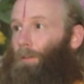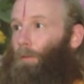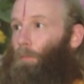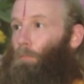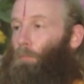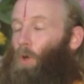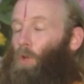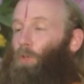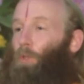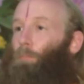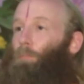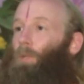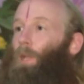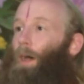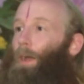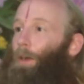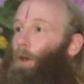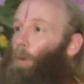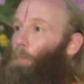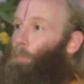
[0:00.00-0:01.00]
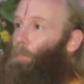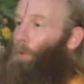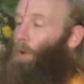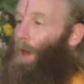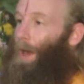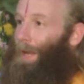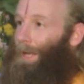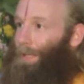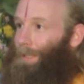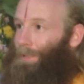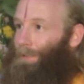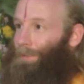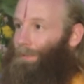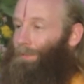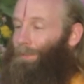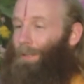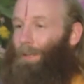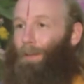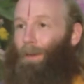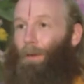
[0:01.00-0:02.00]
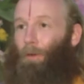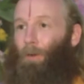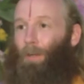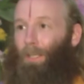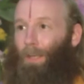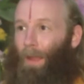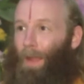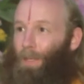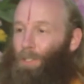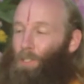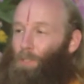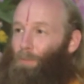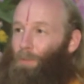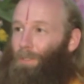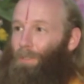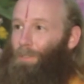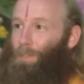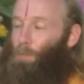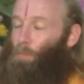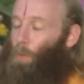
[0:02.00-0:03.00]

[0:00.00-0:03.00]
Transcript: multiply our pride and our attachments,